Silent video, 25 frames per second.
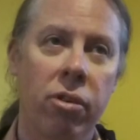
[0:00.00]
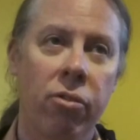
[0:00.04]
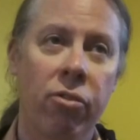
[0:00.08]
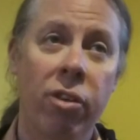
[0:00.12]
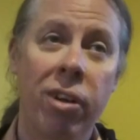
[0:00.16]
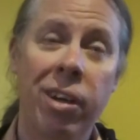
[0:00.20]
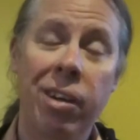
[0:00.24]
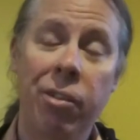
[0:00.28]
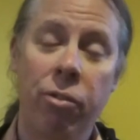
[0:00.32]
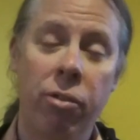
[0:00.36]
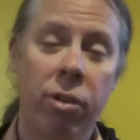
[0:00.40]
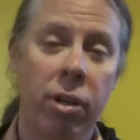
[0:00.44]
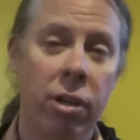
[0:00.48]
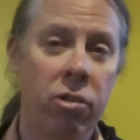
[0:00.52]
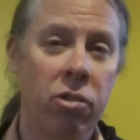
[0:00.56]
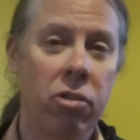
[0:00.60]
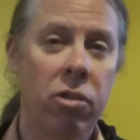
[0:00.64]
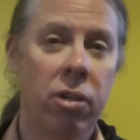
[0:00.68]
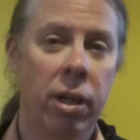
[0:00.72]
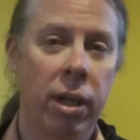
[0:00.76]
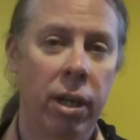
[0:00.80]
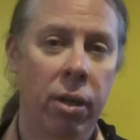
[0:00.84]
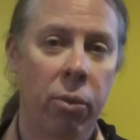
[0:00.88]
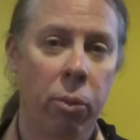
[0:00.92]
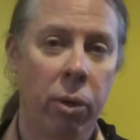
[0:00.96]
very
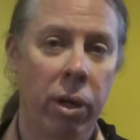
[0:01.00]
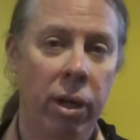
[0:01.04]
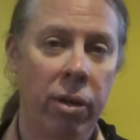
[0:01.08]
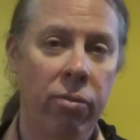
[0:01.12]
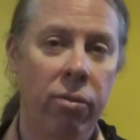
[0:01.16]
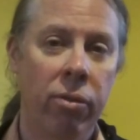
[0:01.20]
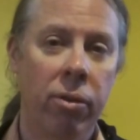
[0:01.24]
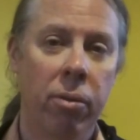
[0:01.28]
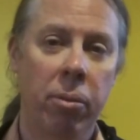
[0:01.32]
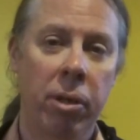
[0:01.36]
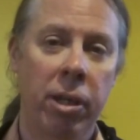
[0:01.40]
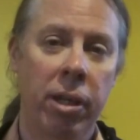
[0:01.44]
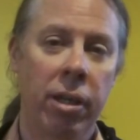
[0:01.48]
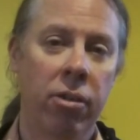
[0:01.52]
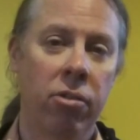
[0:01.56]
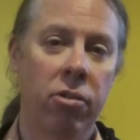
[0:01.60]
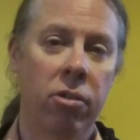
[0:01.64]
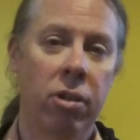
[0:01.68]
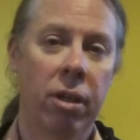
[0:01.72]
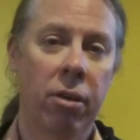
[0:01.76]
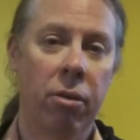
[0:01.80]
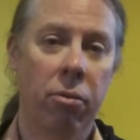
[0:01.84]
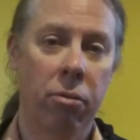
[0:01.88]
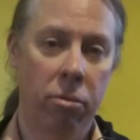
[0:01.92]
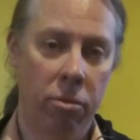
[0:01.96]
frustrating week for me
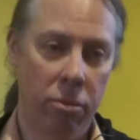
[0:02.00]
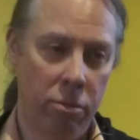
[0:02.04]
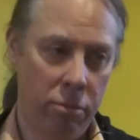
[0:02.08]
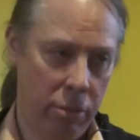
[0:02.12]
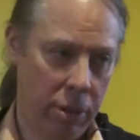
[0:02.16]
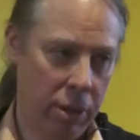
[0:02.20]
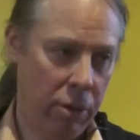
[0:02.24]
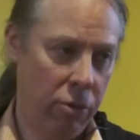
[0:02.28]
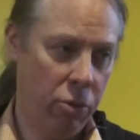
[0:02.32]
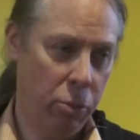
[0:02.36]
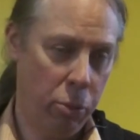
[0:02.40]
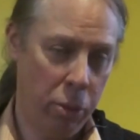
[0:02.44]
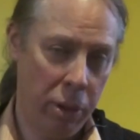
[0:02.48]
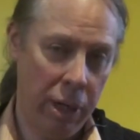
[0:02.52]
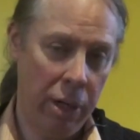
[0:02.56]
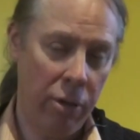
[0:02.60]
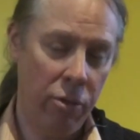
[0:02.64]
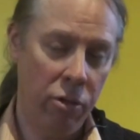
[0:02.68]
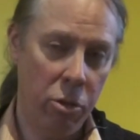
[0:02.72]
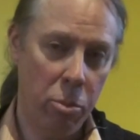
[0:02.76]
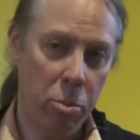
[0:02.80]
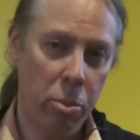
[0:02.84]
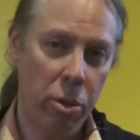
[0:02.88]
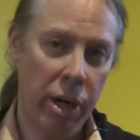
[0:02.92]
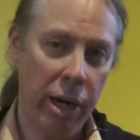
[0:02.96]
when I
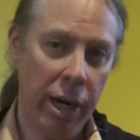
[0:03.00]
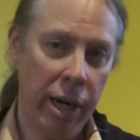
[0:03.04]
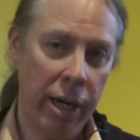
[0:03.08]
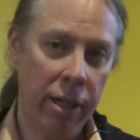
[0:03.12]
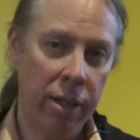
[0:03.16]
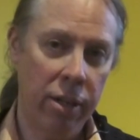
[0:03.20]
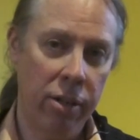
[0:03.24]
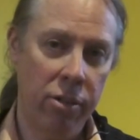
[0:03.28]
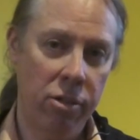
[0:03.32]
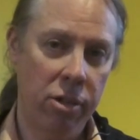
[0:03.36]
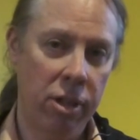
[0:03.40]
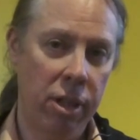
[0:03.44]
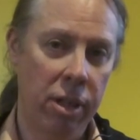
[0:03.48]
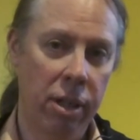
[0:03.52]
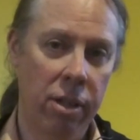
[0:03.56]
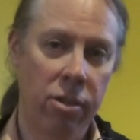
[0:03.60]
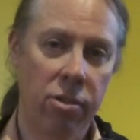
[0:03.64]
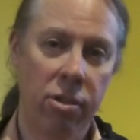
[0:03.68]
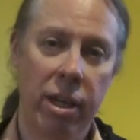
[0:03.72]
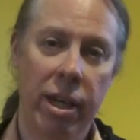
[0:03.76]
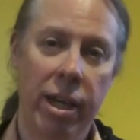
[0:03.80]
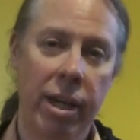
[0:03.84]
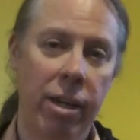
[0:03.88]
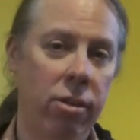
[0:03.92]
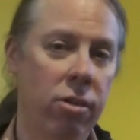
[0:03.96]
was practicing, because
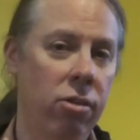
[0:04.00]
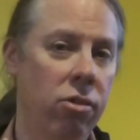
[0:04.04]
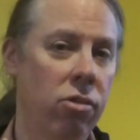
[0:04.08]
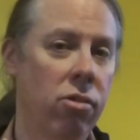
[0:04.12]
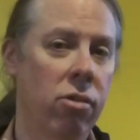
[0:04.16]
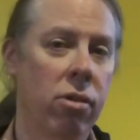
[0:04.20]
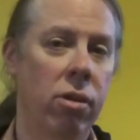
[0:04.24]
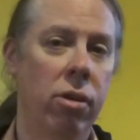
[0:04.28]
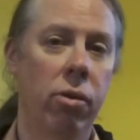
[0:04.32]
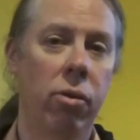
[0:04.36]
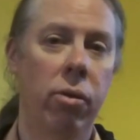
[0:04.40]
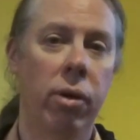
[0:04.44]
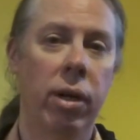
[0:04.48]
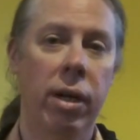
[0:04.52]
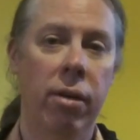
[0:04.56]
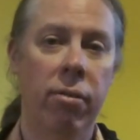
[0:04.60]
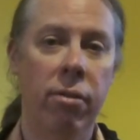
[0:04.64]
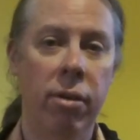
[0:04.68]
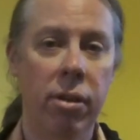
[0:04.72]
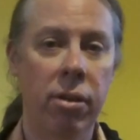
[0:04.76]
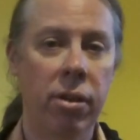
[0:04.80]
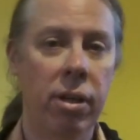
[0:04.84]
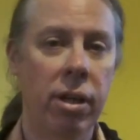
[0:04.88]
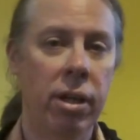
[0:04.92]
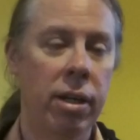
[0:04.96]
I had to slow
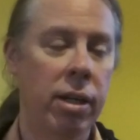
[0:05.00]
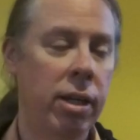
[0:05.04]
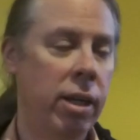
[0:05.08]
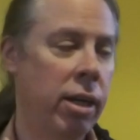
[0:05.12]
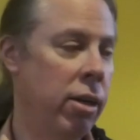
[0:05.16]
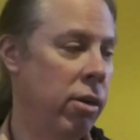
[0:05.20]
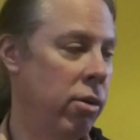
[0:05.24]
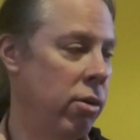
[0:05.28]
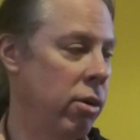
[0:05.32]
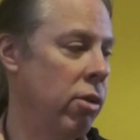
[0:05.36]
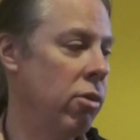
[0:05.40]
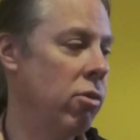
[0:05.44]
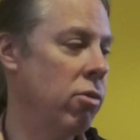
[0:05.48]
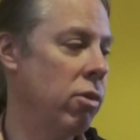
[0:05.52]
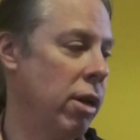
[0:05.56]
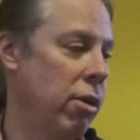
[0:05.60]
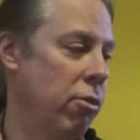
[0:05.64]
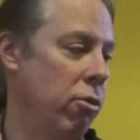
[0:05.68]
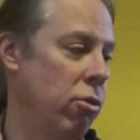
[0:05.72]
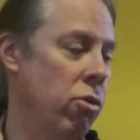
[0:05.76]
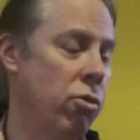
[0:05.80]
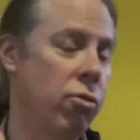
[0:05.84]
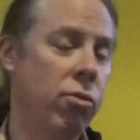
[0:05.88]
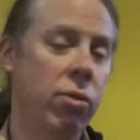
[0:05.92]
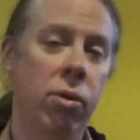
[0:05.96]
everything down because I
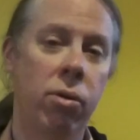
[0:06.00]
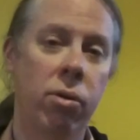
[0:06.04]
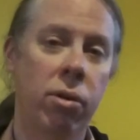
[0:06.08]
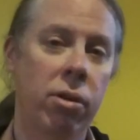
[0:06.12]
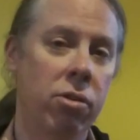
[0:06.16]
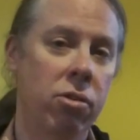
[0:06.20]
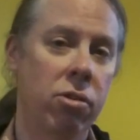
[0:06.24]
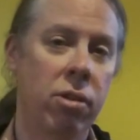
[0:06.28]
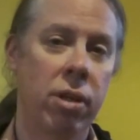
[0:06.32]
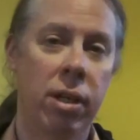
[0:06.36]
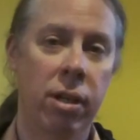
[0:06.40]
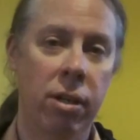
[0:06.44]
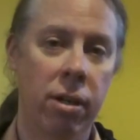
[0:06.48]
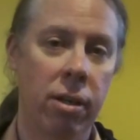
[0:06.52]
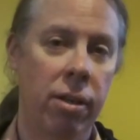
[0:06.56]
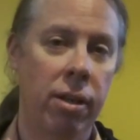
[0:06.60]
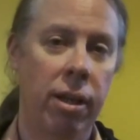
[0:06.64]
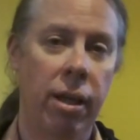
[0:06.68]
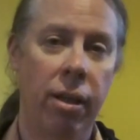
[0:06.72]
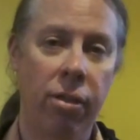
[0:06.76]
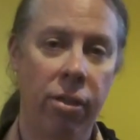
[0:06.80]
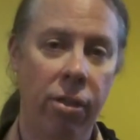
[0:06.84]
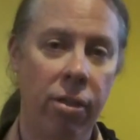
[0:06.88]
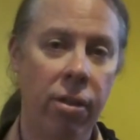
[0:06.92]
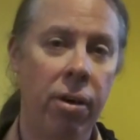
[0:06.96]
was focusing on
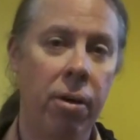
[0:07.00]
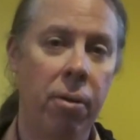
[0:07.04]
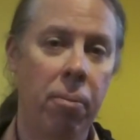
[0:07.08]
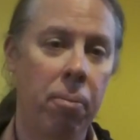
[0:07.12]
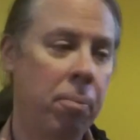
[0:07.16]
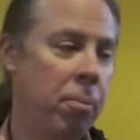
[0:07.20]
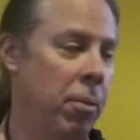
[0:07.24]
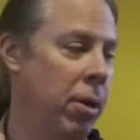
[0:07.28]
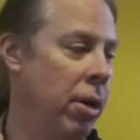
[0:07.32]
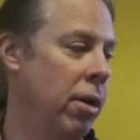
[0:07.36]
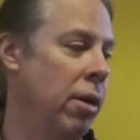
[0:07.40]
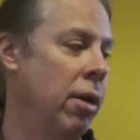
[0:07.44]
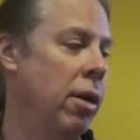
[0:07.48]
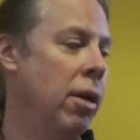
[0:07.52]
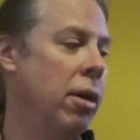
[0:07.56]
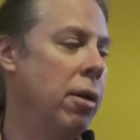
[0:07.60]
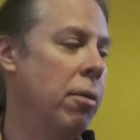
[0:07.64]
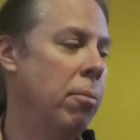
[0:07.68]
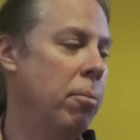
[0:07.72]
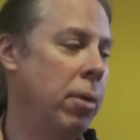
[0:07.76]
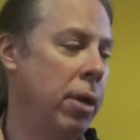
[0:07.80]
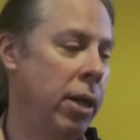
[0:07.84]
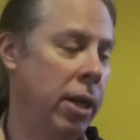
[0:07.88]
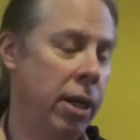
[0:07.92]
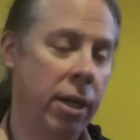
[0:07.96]
that thumb
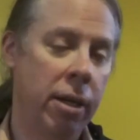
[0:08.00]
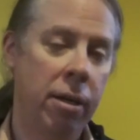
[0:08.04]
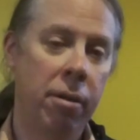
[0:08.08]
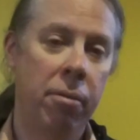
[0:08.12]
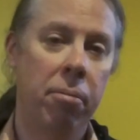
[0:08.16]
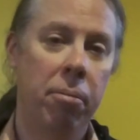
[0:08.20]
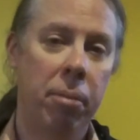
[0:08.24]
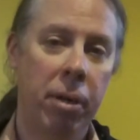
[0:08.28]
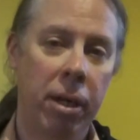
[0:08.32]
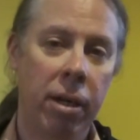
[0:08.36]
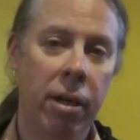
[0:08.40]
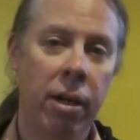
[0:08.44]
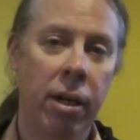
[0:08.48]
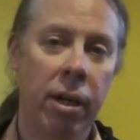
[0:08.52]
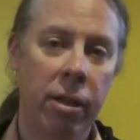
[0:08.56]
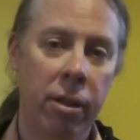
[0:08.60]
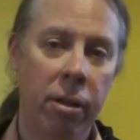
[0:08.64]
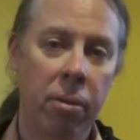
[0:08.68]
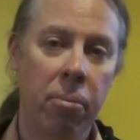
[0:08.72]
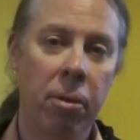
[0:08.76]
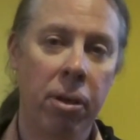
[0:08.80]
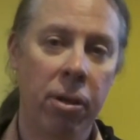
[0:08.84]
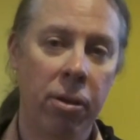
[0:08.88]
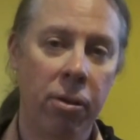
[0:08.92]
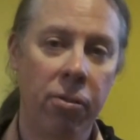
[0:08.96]
being behind the
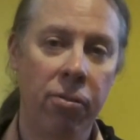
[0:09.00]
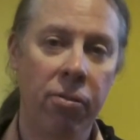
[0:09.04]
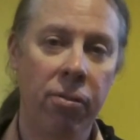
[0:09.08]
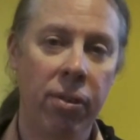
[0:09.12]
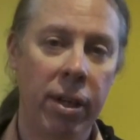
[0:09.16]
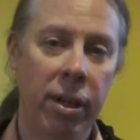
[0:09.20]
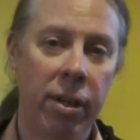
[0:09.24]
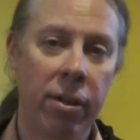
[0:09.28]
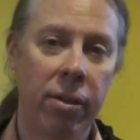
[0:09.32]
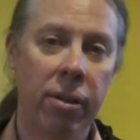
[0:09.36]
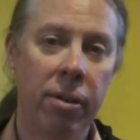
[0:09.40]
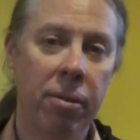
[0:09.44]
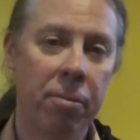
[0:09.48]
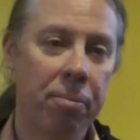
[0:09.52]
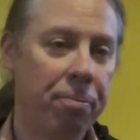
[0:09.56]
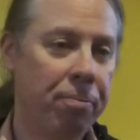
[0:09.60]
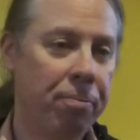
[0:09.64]
middle finger.